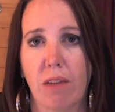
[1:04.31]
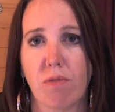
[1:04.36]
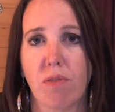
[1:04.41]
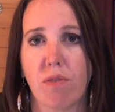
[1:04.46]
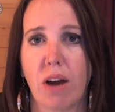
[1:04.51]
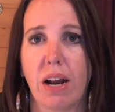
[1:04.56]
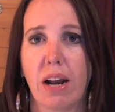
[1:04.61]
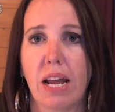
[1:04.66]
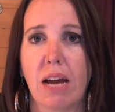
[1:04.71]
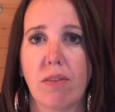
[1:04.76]

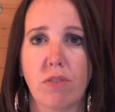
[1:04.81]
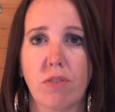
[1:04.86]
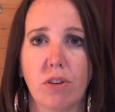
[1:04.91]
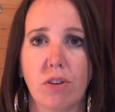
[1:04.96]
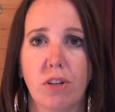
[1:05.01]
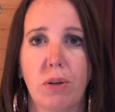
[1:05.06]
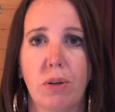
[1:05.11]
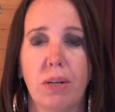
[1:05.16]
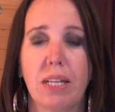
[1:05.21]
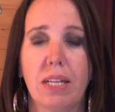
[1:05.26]
Friday
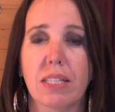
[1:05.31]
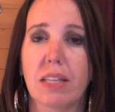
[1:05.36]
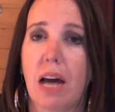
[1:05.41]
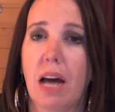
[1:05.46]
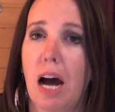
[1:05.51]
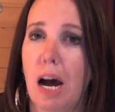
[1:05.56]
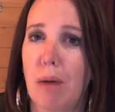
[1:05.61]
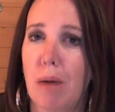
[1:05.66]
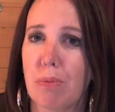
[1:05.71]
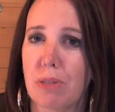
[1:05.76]
afternoon is
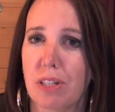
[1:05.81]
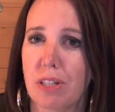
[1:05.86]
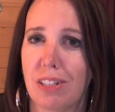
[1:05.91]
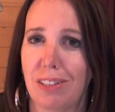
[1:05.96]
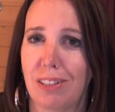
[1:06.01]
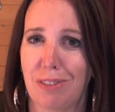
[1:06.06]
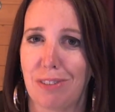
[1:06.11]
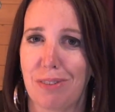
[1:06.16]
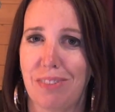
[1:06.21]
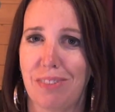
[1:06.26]

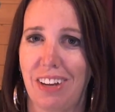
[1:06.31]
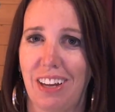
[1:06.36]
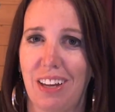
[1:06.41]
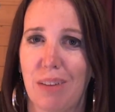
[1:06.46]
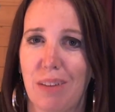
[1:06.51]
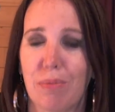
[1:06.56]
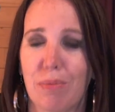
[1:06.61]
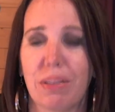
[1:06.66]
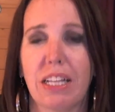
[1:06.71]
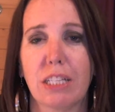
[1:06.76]
optional for me,
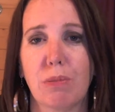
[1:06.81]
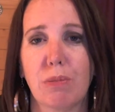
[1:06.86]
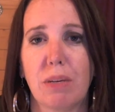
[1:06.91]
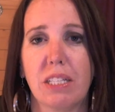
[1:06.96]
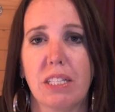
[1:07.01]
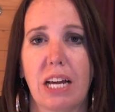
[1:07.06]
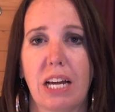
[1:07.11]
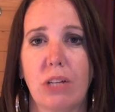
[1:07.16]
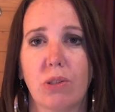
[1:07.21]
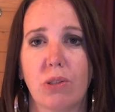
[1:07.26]
but that's my
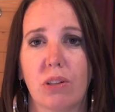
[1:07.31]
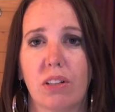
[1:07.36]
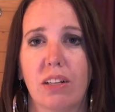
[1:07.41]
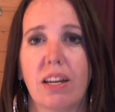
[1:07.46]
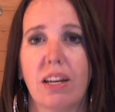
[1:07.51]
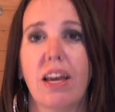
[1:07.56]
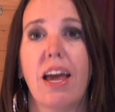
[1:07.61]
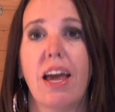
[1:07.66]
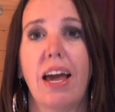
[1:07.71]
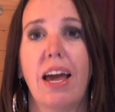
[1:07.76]
schedule,
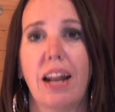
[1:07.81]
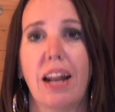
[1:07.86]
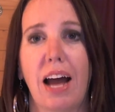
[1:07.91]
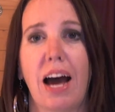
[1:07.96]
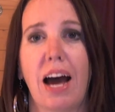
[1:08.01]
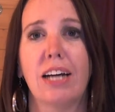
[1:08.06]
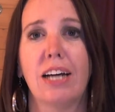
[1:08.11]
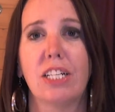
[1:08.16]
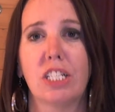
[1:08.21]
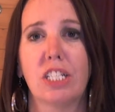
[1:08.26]
and
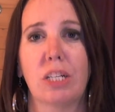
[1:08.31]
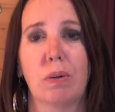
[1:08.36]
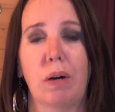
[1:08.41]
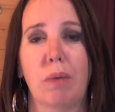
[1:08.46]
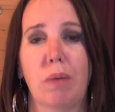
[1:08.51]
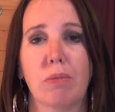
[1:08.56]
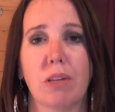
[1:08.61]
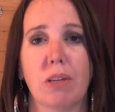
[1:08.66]
I show up.